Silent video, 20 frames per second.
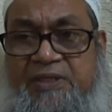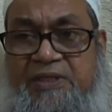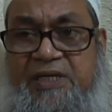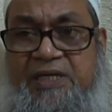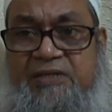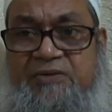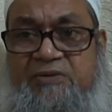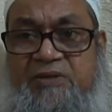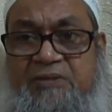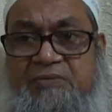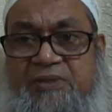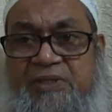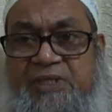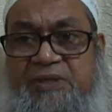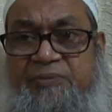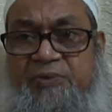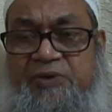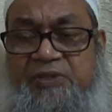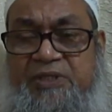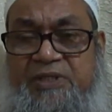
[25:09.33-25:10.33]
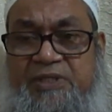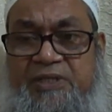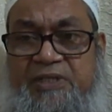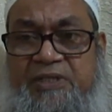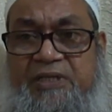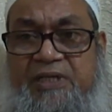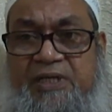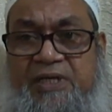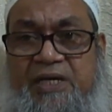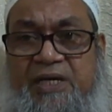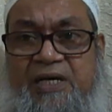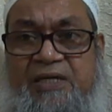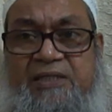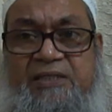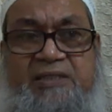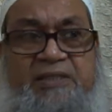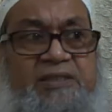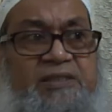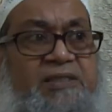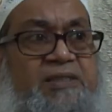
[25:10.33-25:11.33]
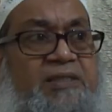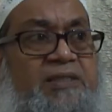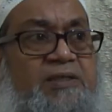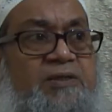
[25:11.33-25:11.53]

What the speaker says: it will be deposited at the